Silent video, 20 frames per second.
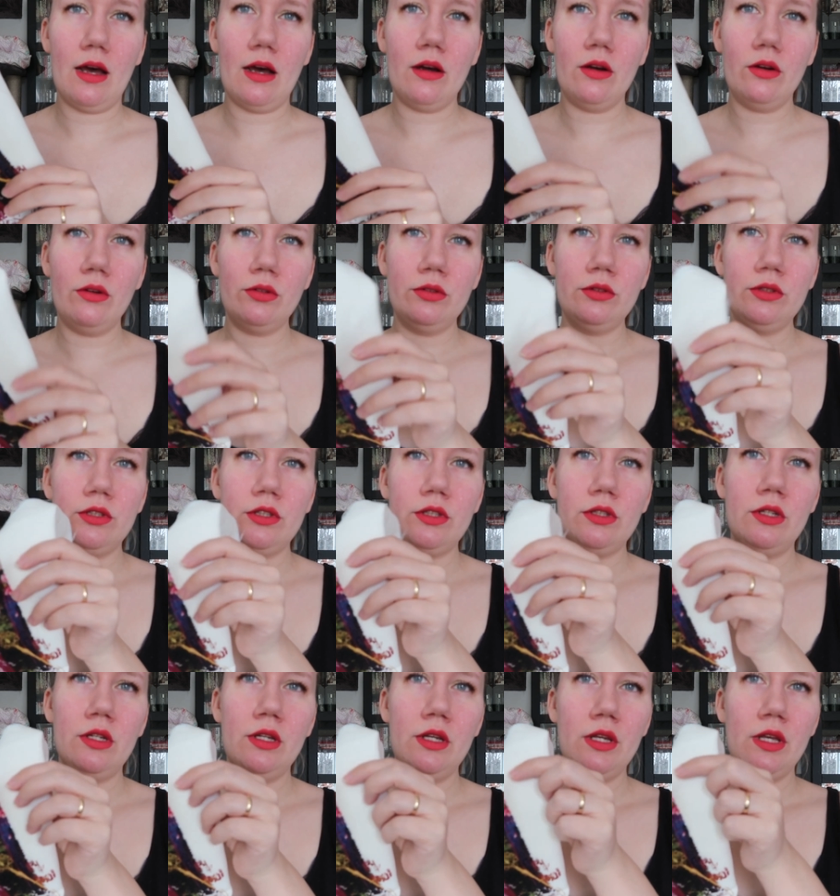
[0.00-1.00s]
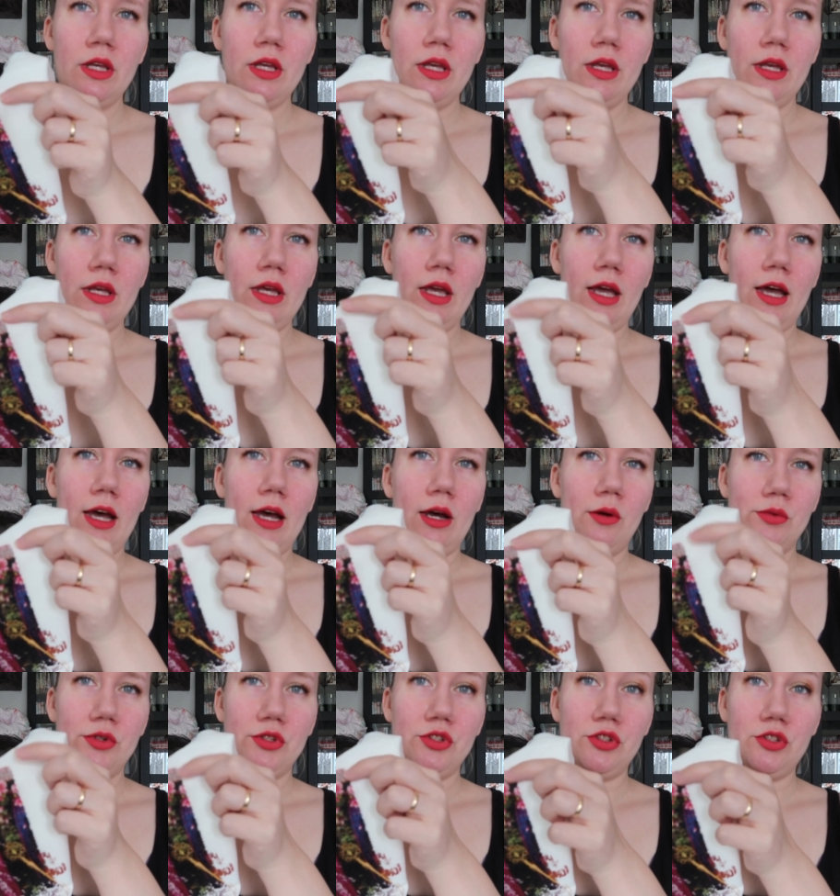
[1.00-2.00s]
out I
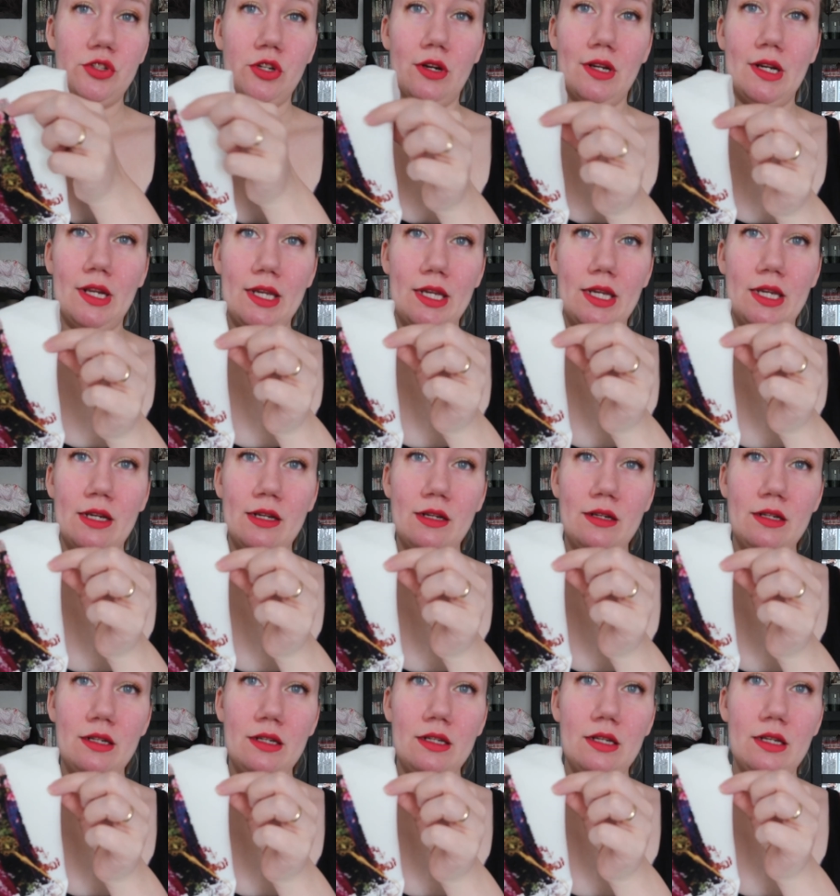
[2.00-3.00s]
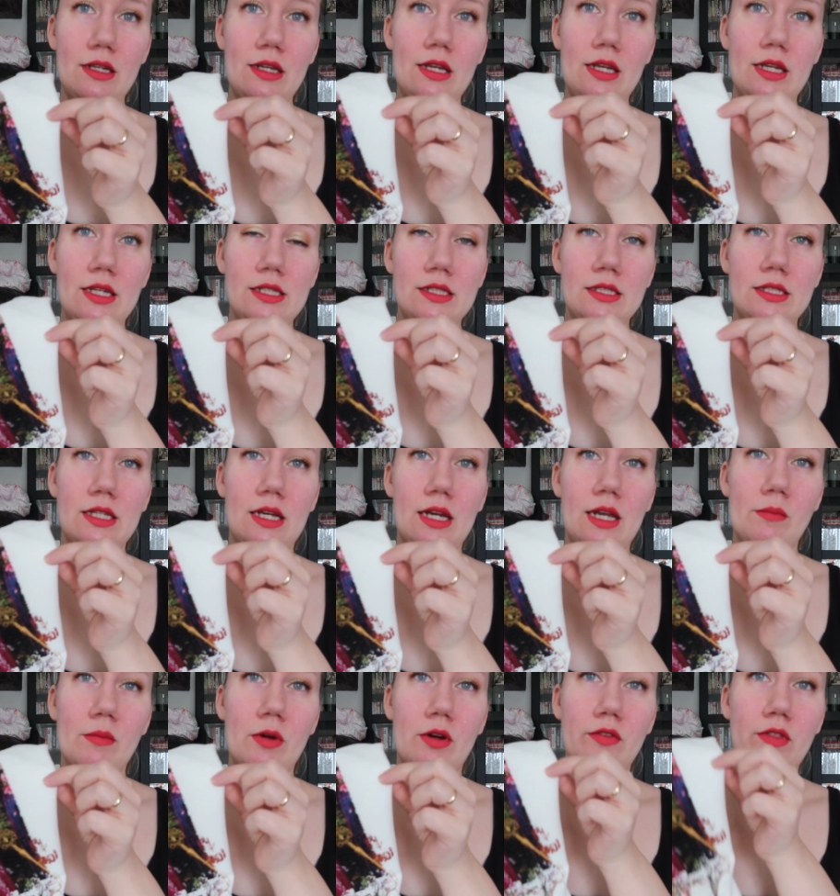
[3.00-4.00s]
will start here and the
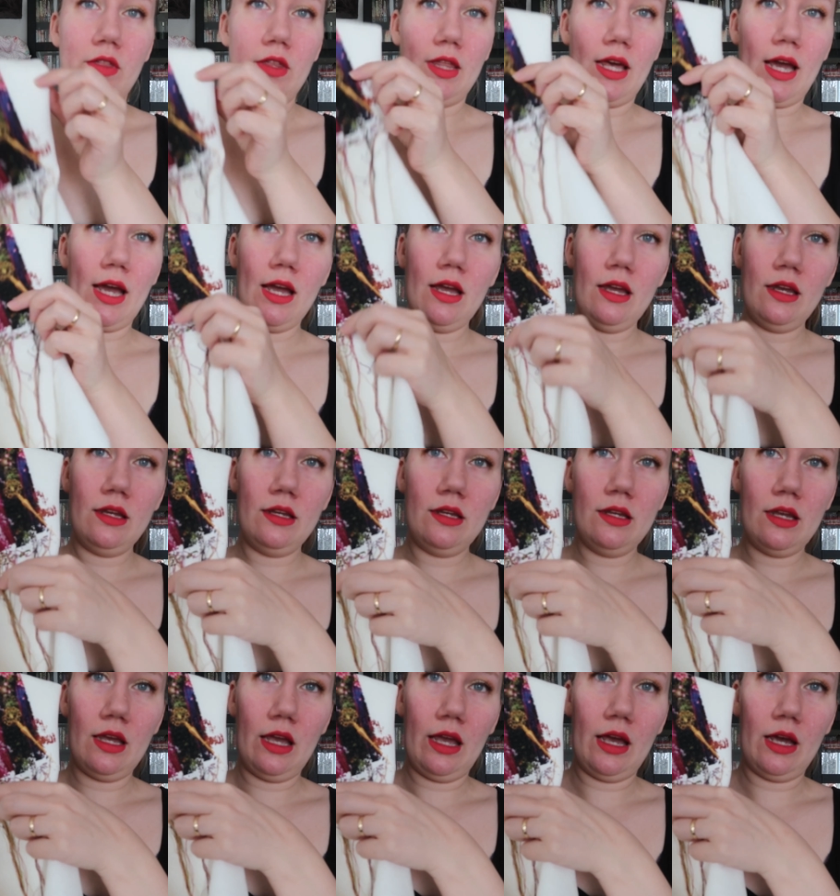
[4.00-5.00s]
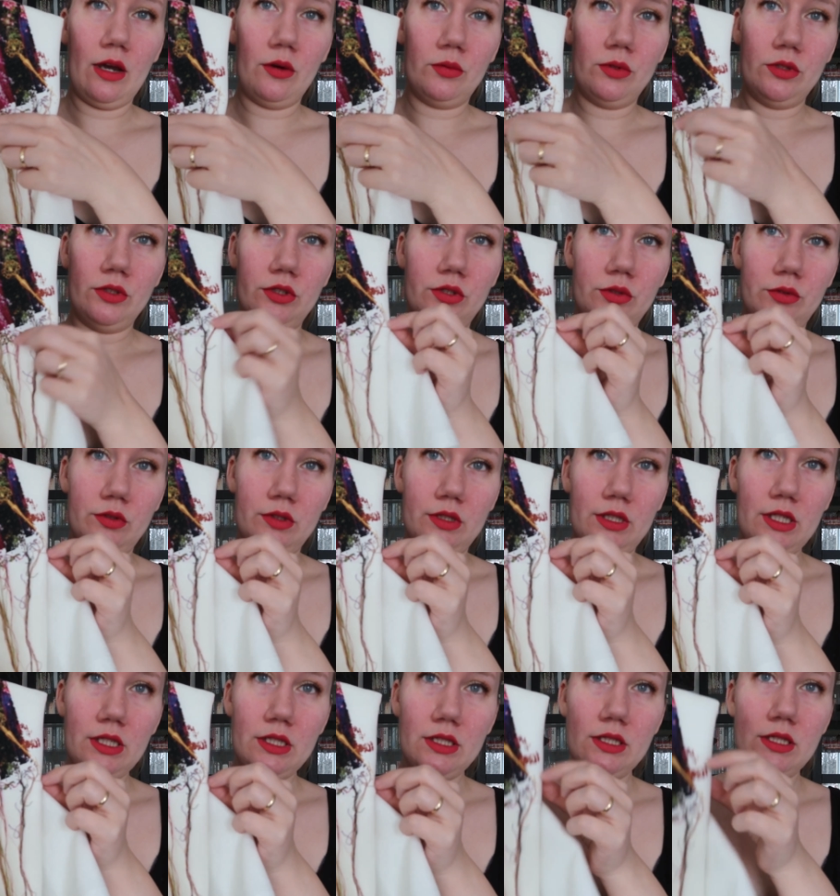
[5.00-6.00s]
time after that I will do
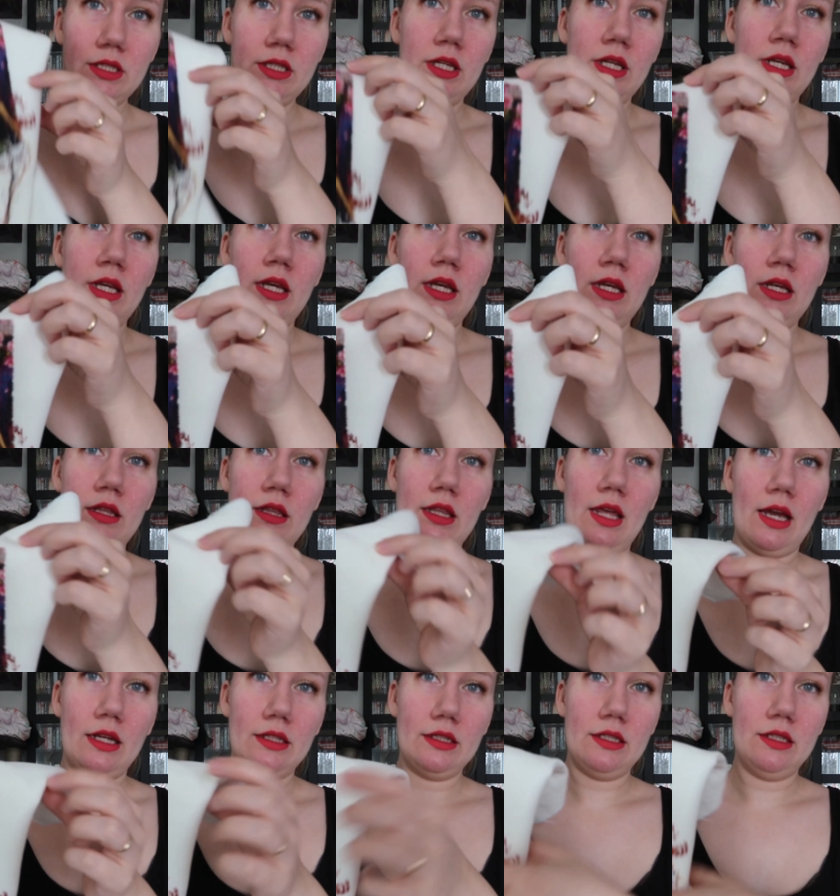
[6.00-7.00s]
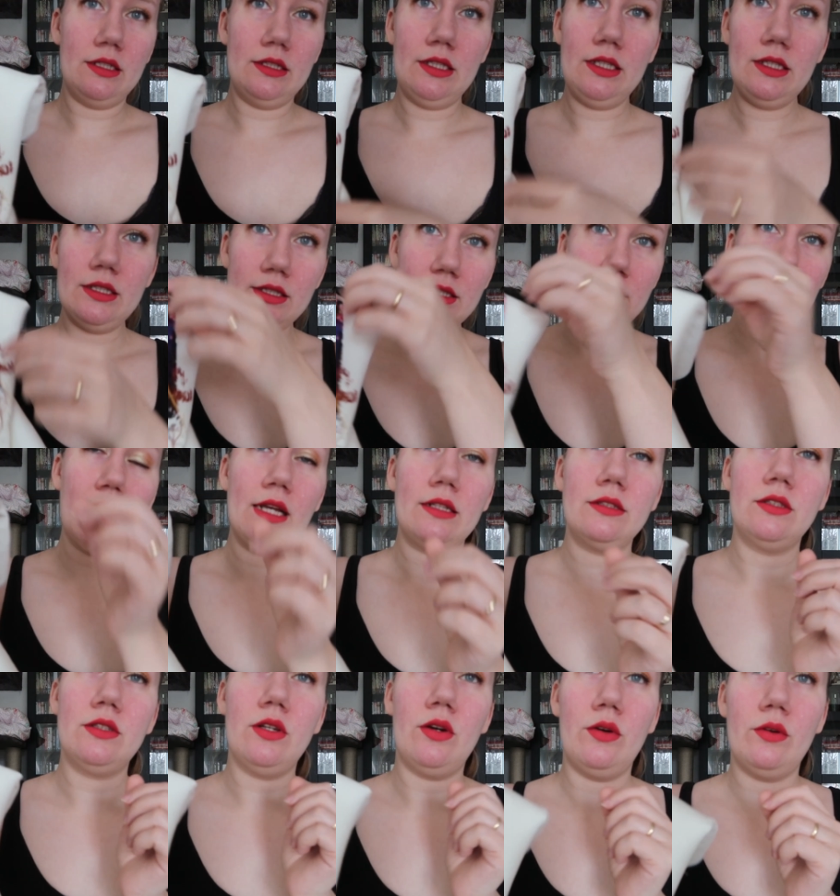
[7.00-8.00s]
this that this
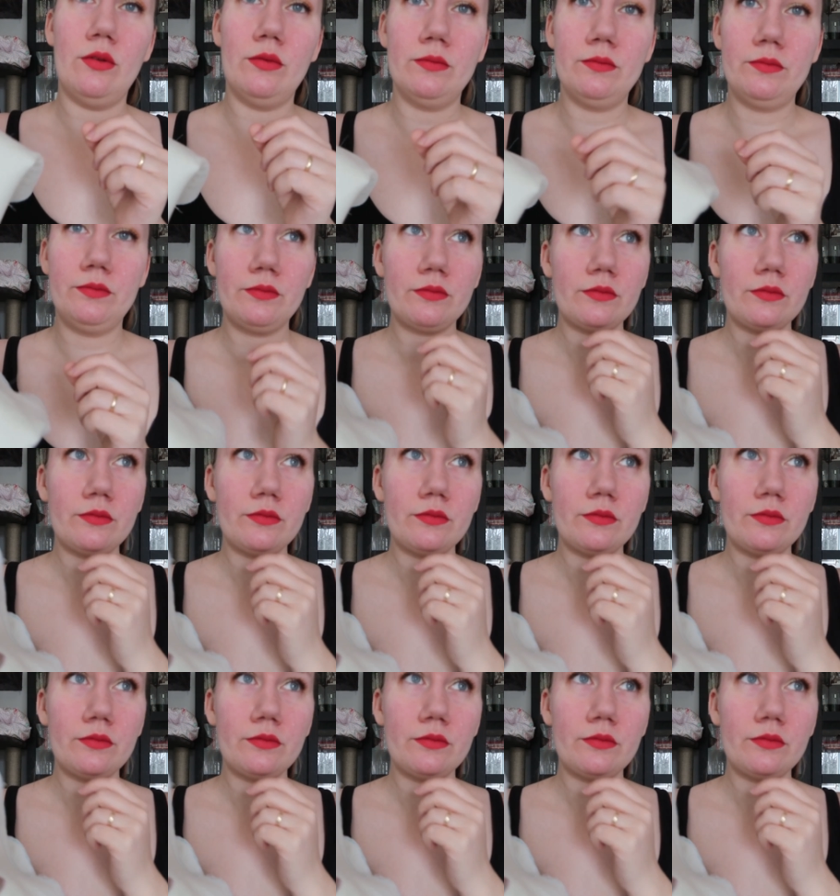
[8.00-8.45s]
that so